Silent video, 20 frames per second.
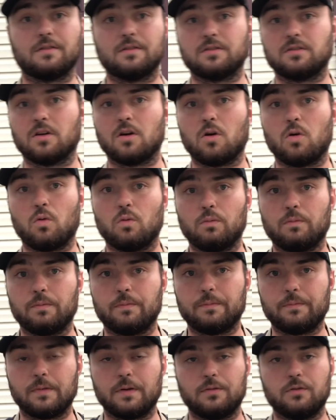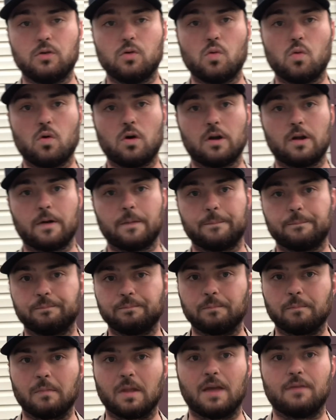So if you
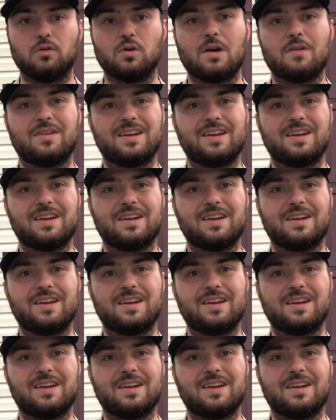have